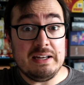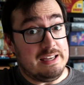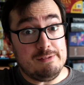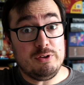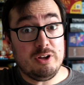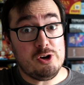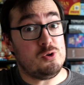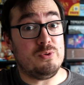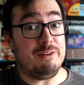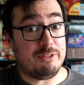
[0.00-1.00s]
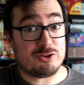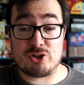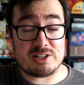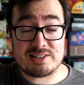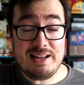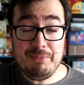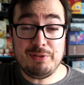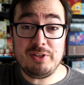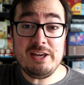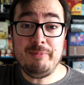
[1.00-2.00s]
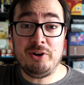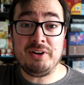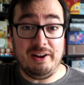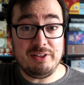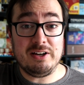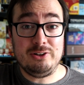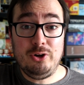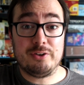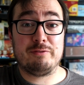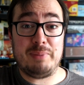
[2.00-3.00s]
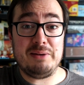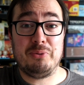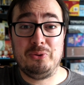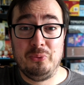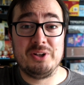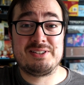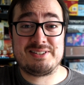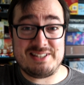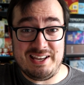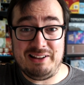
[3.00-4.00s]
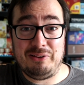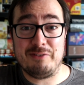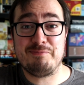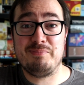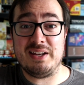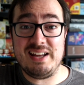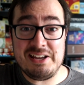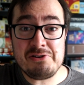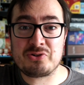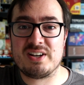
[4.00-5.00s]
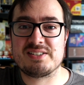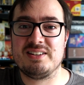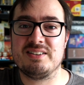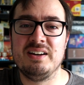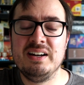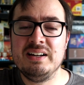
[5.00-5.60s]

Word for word: even though if they just slapped the theme on, I think a lot of people would still have been interested.